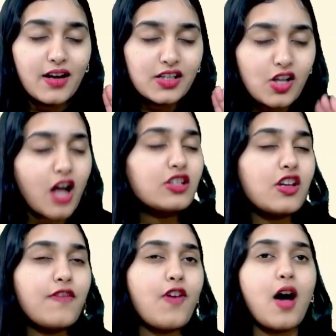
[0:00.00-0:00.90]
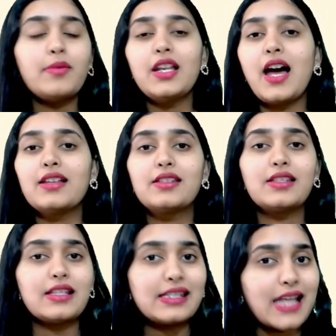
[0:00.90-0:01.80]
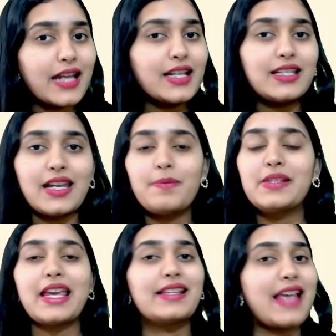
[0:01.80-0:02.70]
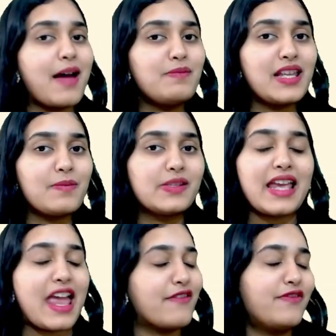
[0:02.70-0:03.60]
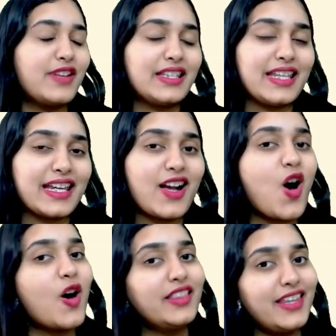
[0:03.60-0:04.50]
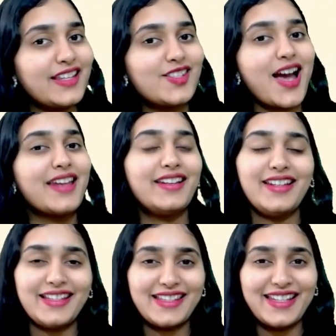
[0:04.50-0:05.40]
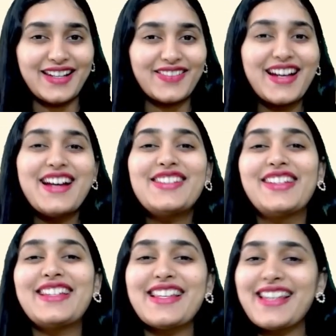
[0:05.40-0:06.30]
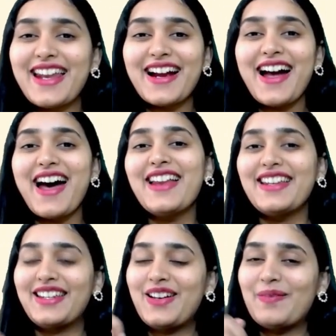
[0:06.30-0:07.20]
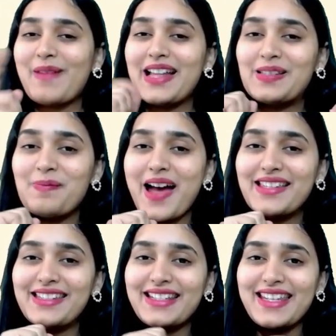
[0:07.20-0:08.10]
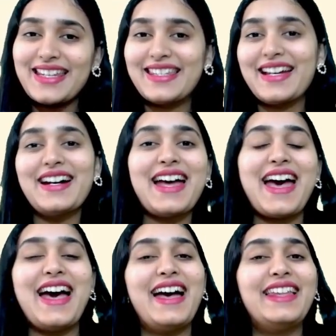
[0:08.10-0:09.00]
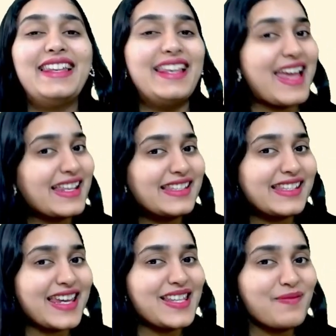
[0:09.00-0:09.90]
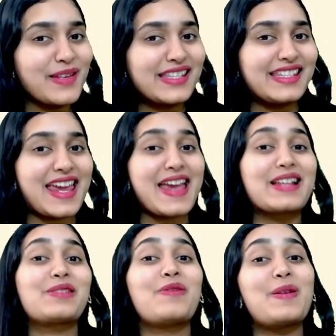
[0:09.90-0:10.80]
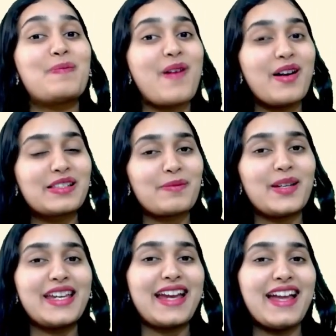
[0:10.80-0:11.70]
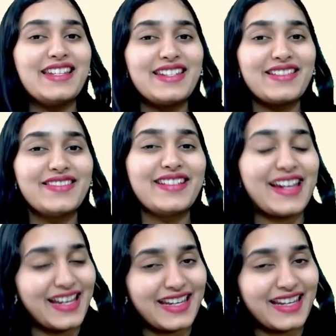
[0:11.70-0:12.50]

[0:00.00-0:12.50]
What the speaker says: lots of formulas, study tips, exam tips, everything on this channel itself. So this is Sana Khan, your maths master teacher, and let's see the mistakes we possibly can do in